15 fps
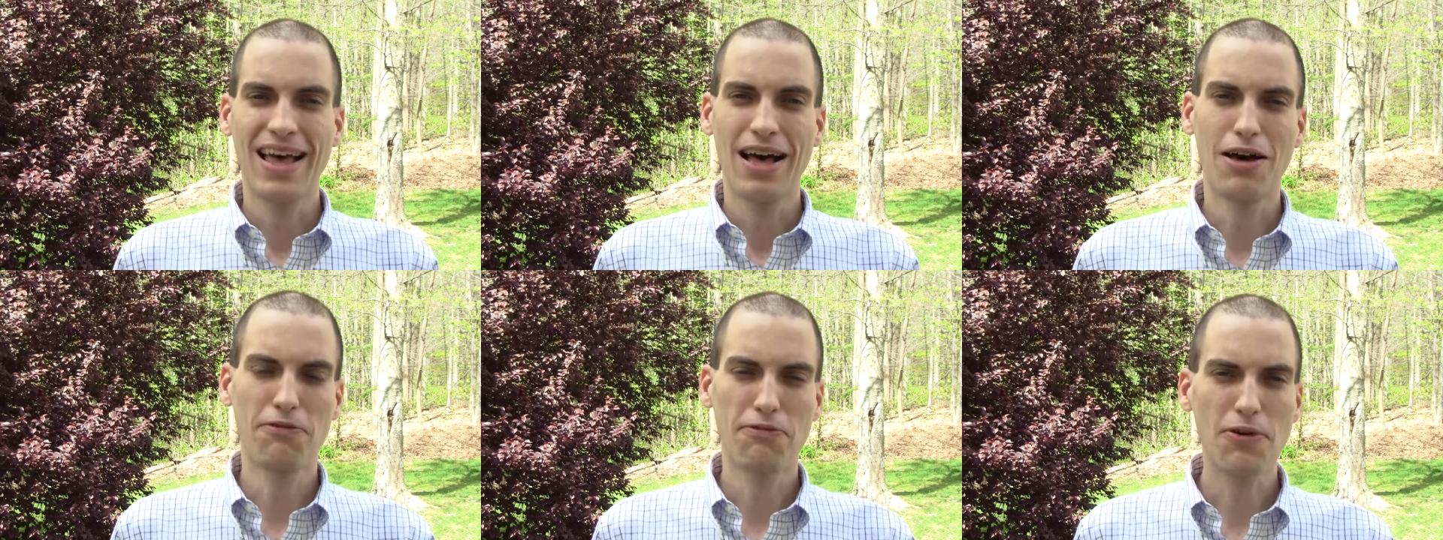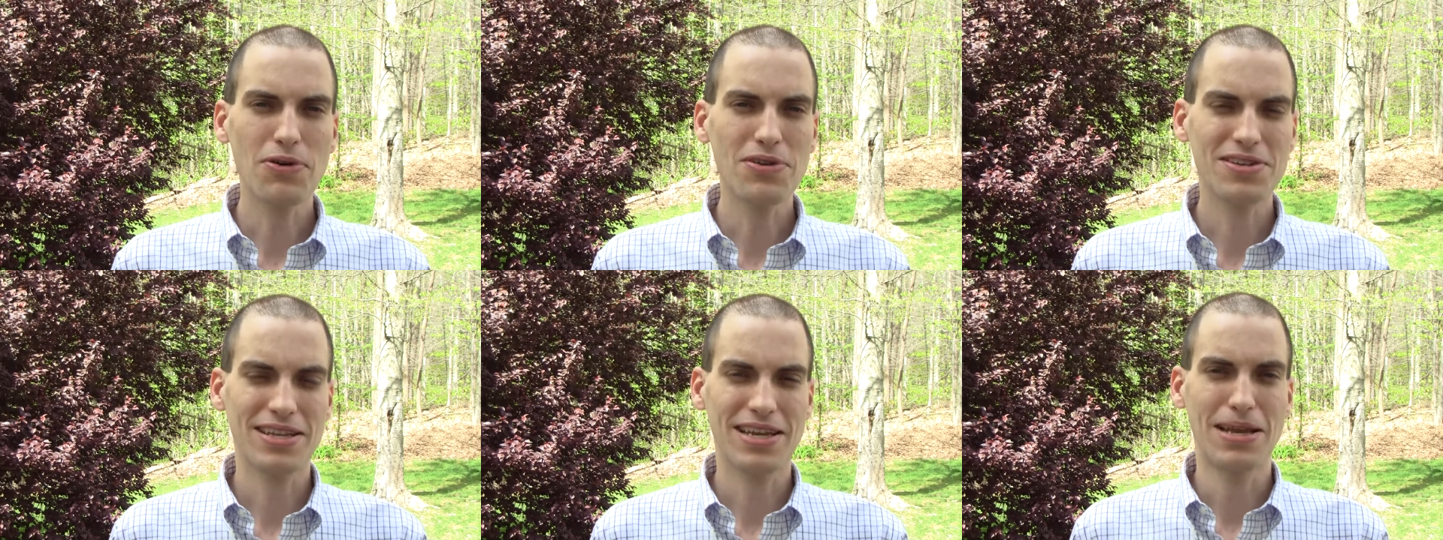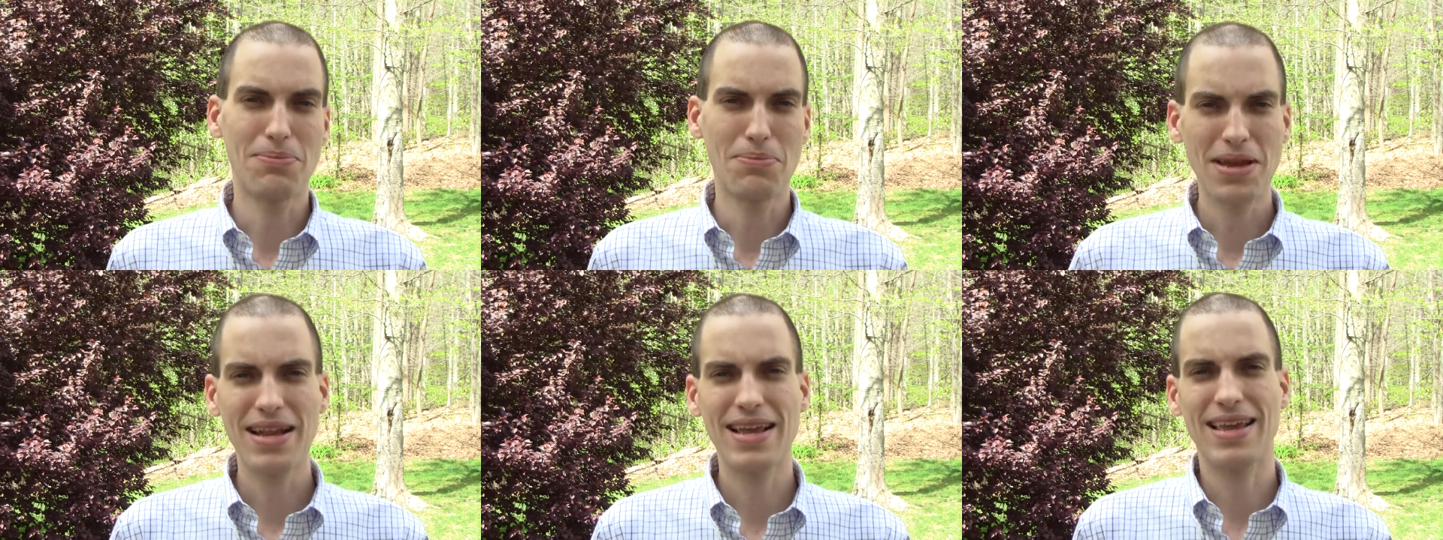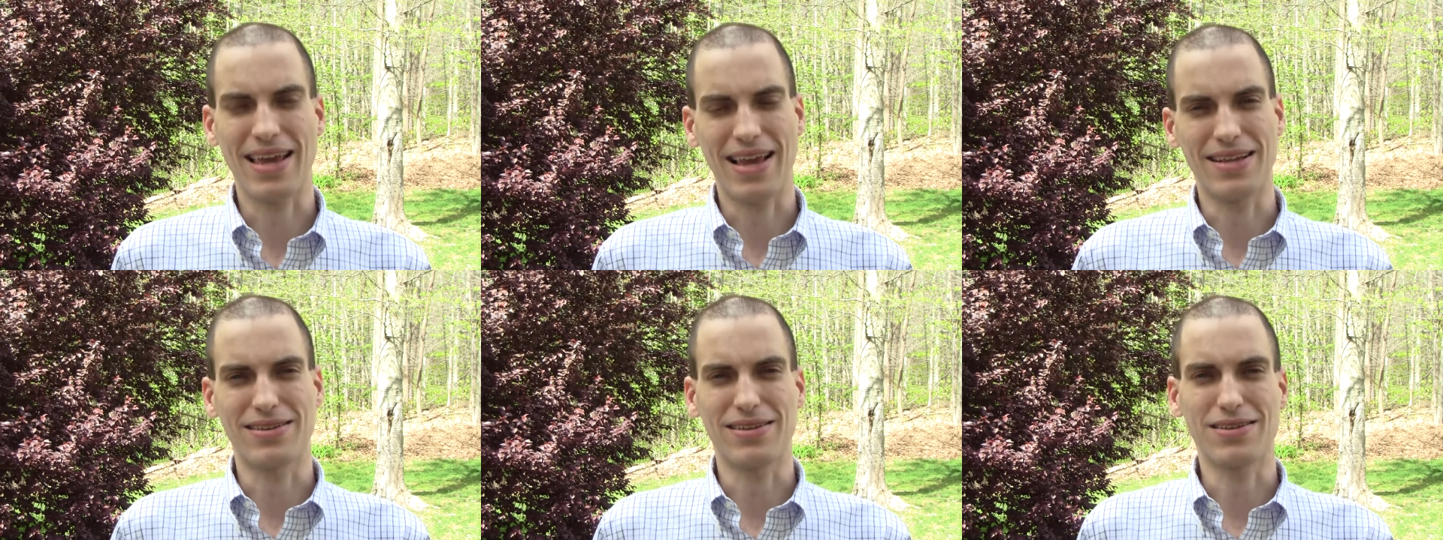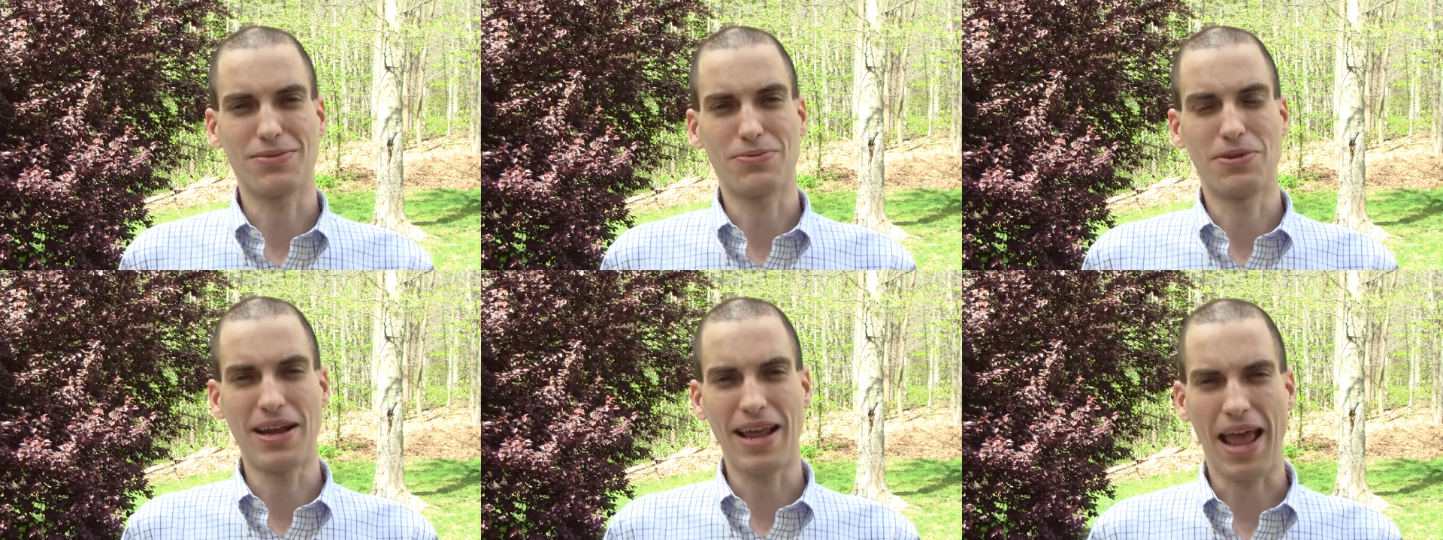Unfortunately, in many cases,
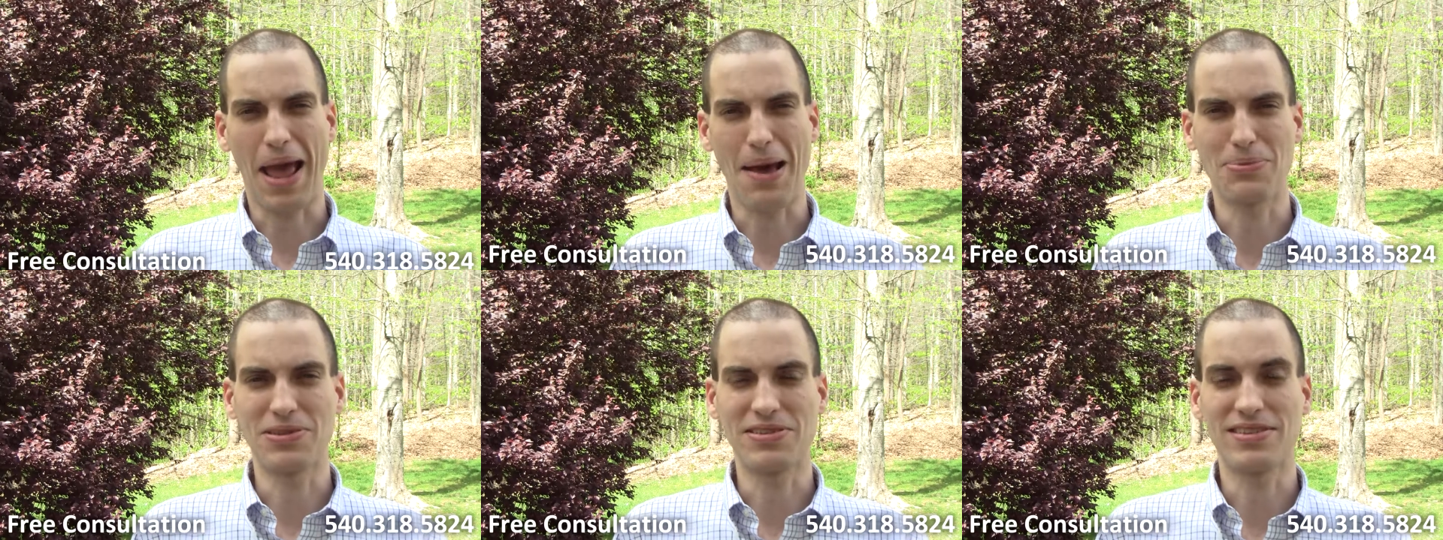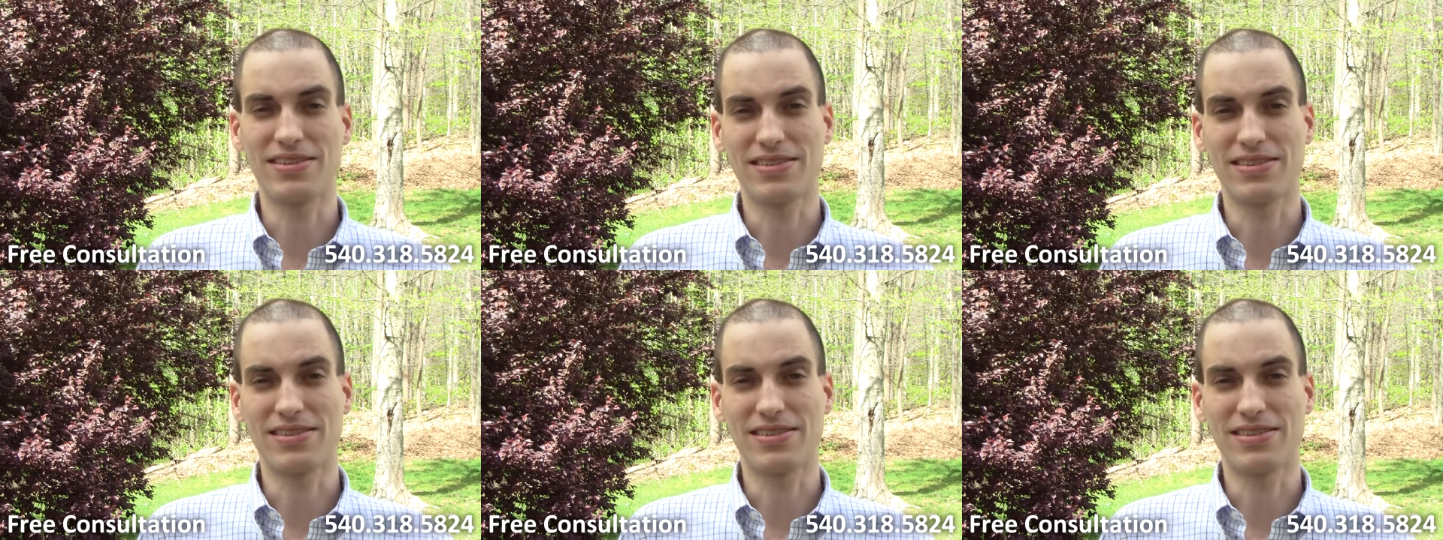what happens